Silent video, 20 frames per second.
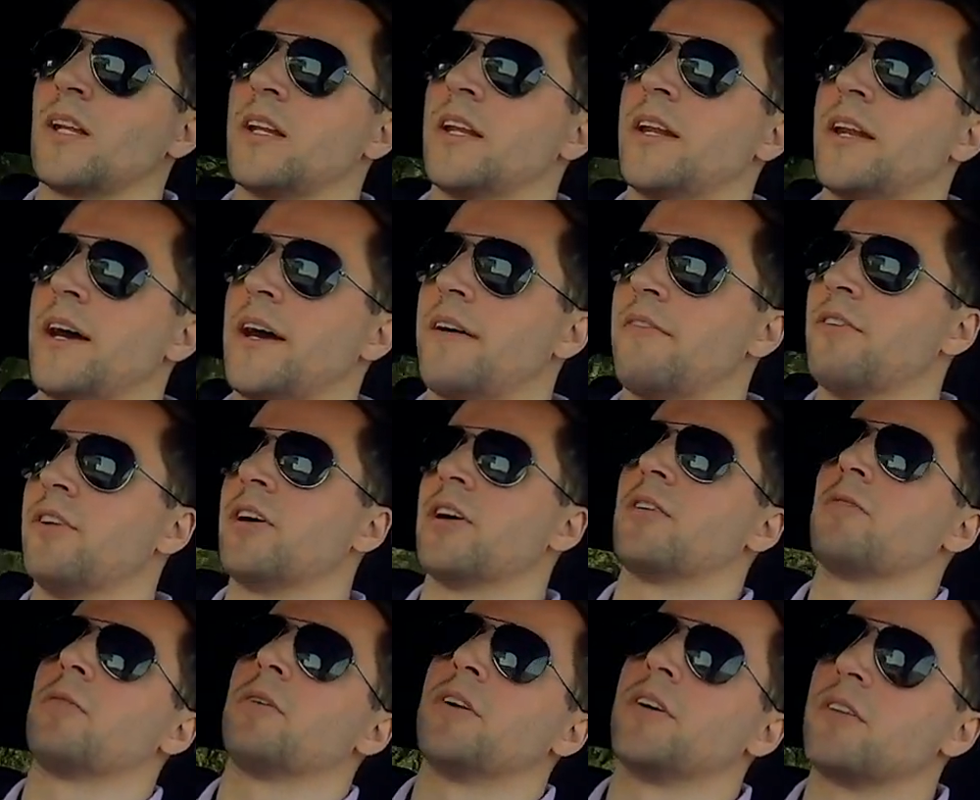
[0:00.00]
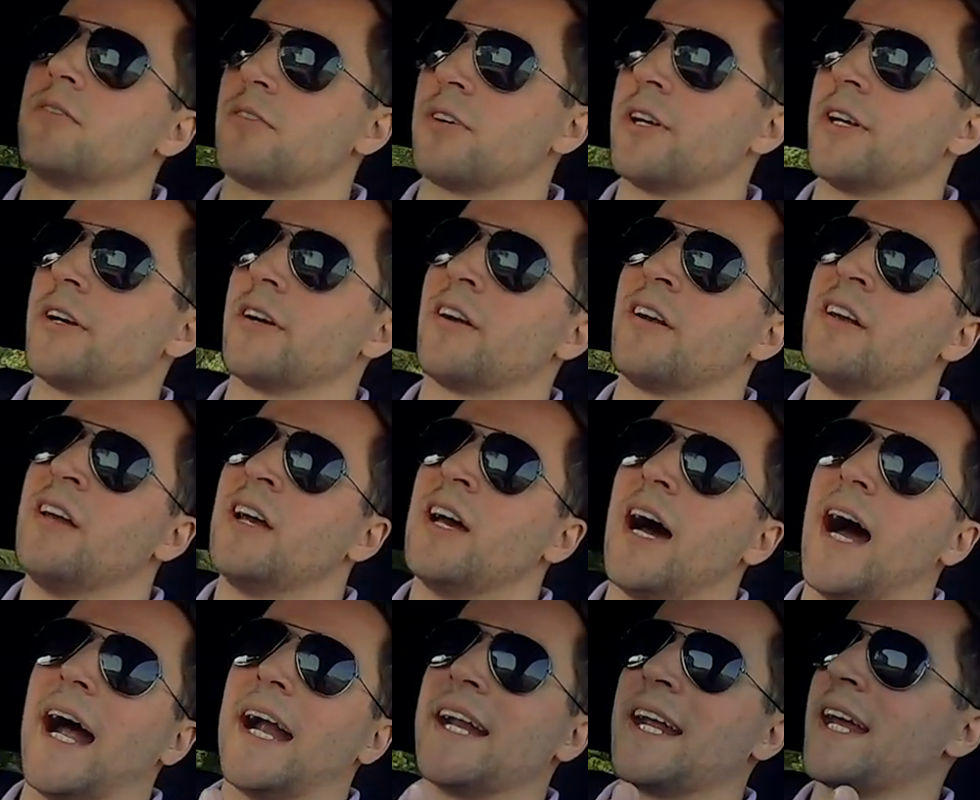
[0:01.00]
And then I have another one over here.
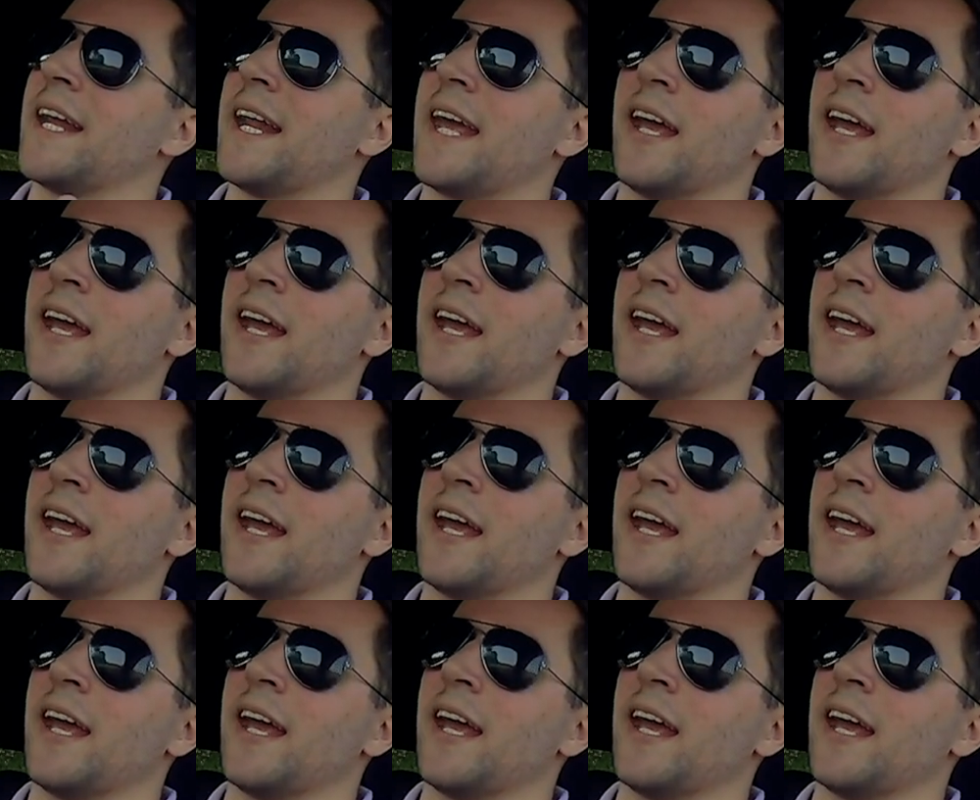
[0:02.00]
I think it